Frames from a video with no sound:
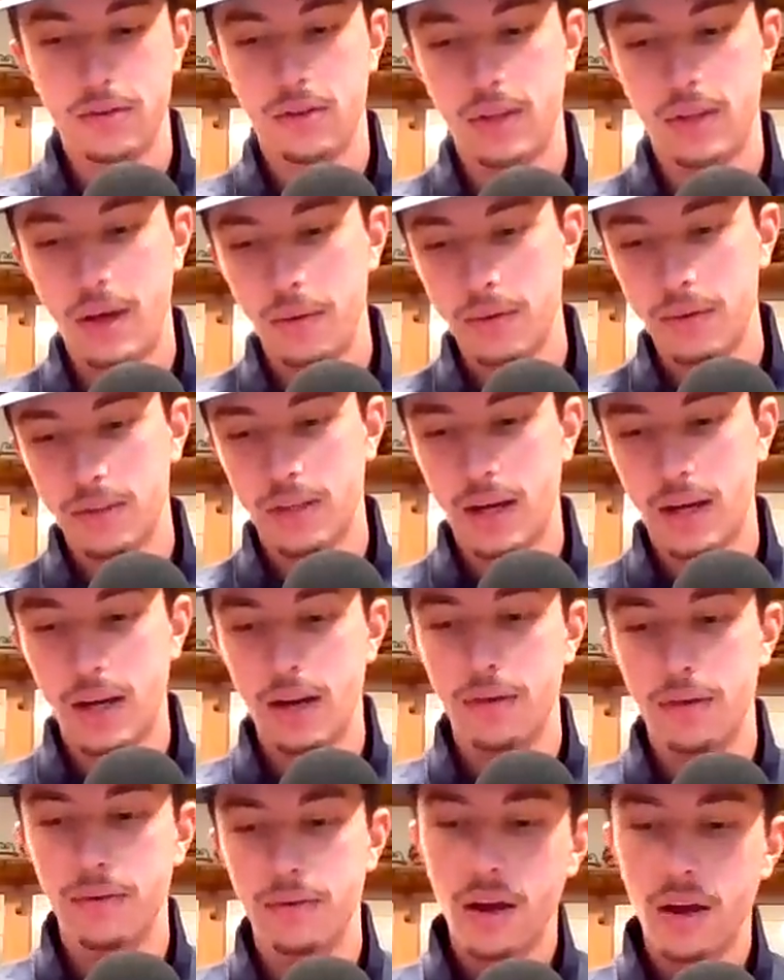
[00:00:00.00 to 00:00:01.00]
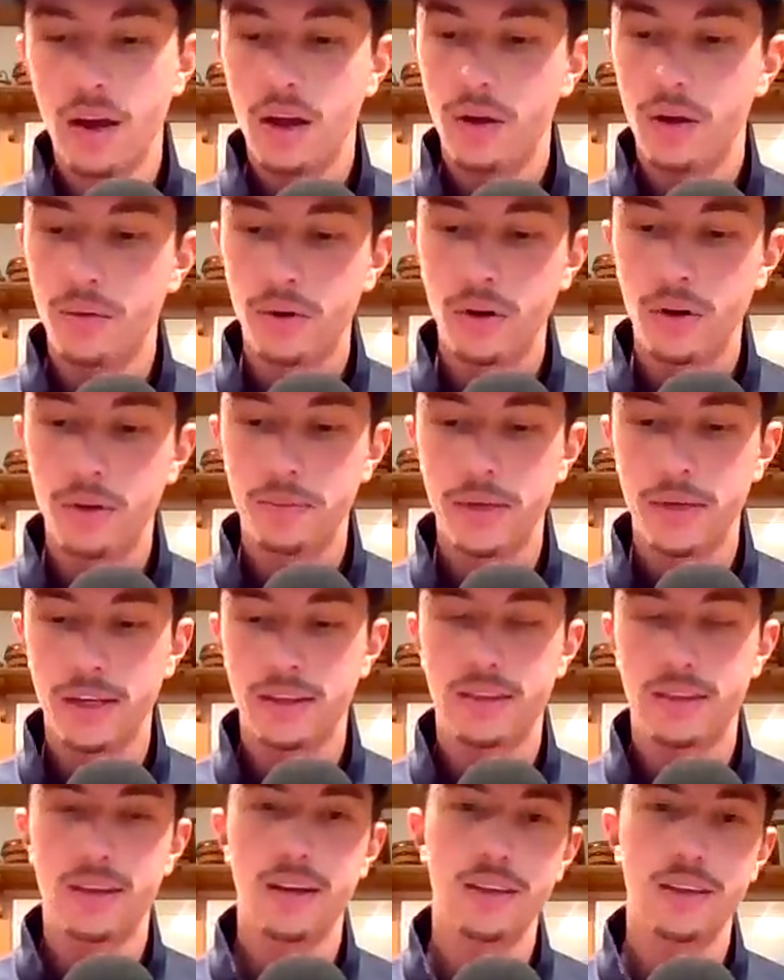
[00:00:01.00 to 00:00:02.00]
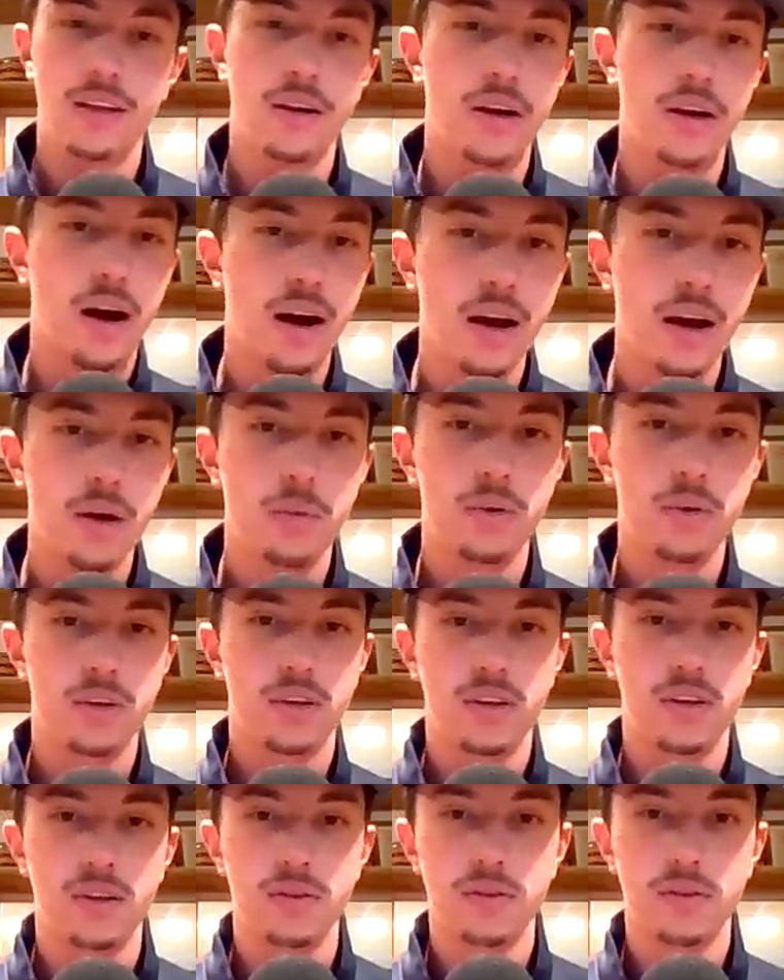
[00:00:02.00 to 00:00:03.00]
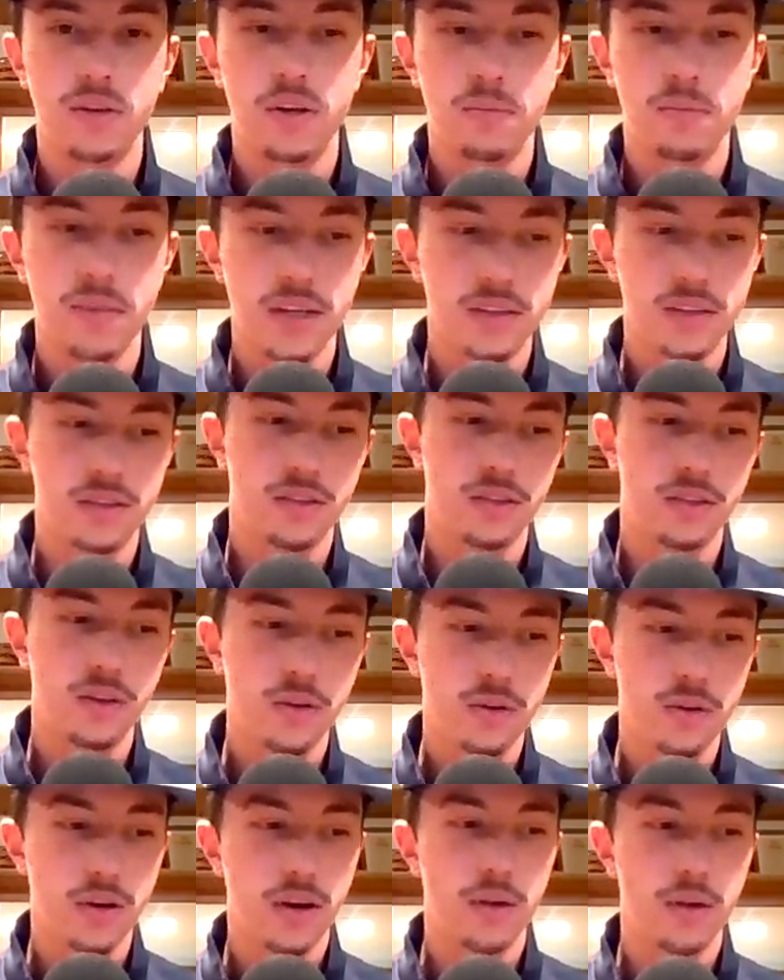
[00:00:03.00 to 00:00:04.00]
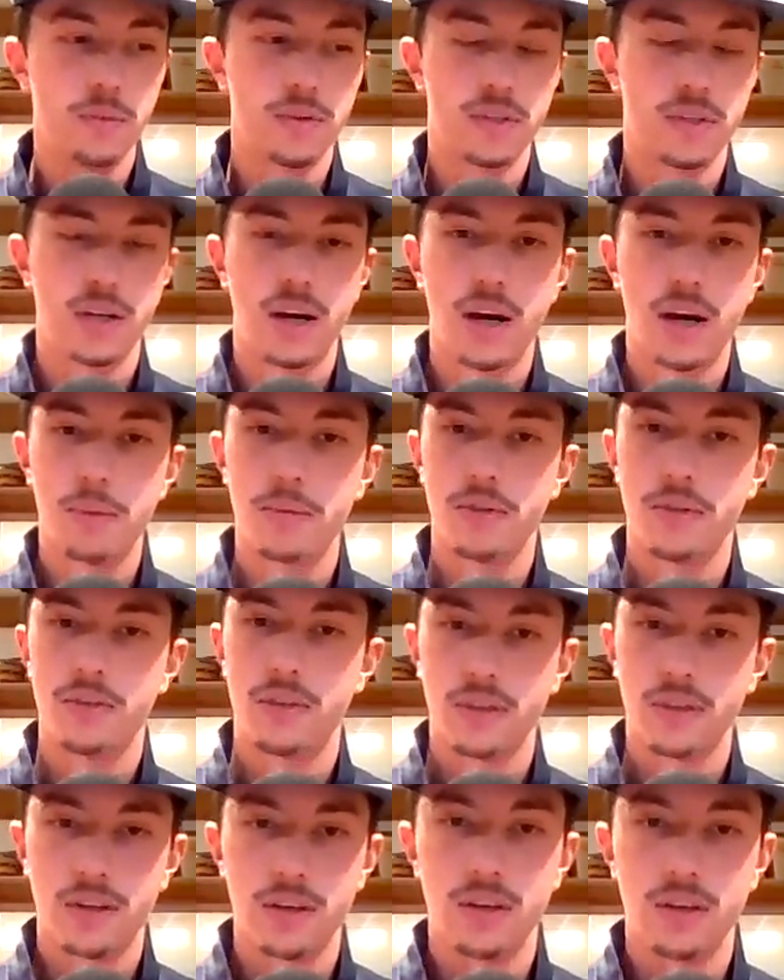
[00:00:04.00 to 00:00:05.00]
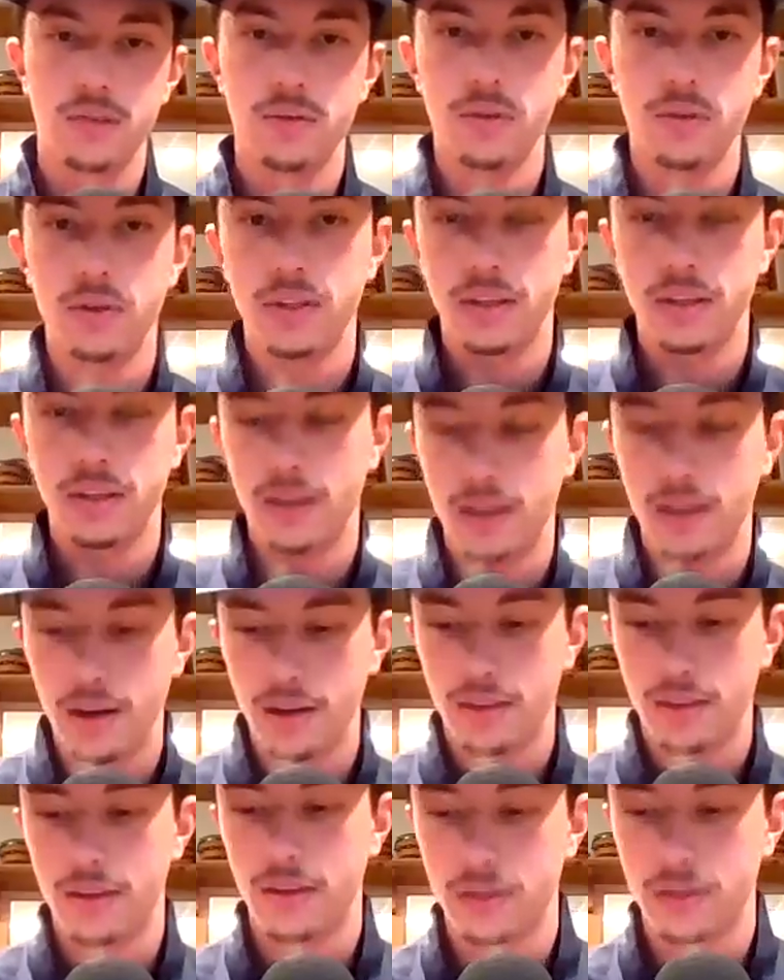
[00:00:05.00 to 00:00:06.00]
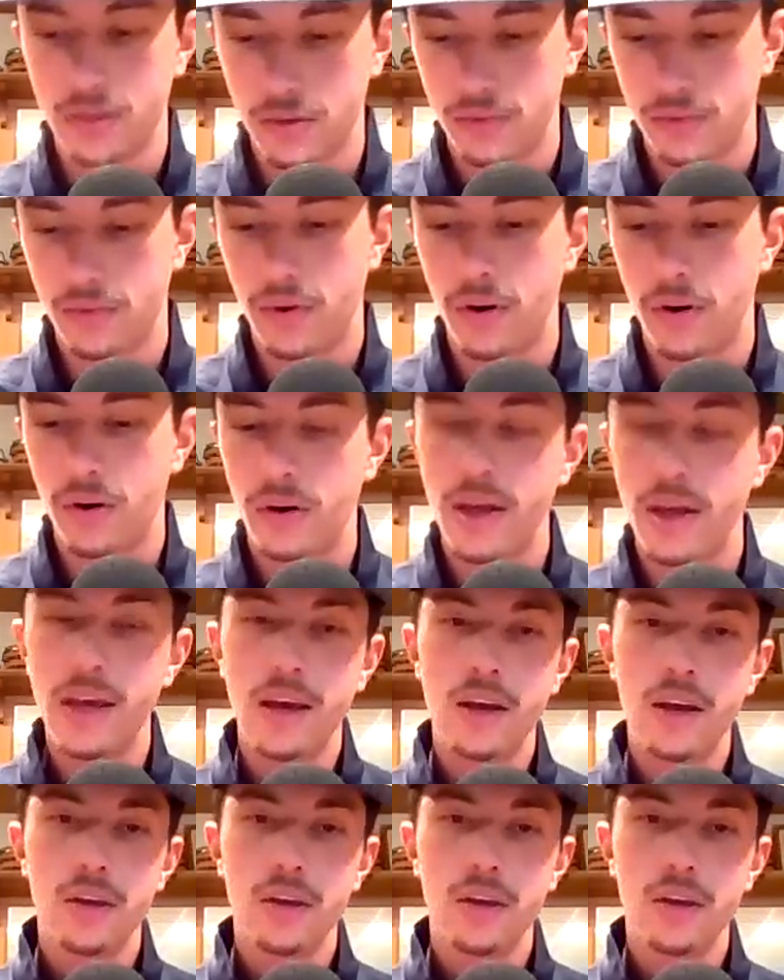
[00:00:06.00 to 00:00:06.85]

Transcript: So that was kind of a really big thing there. Iowa couldn't really miss, and UConn was the opposite, couldn't really get anything to fall.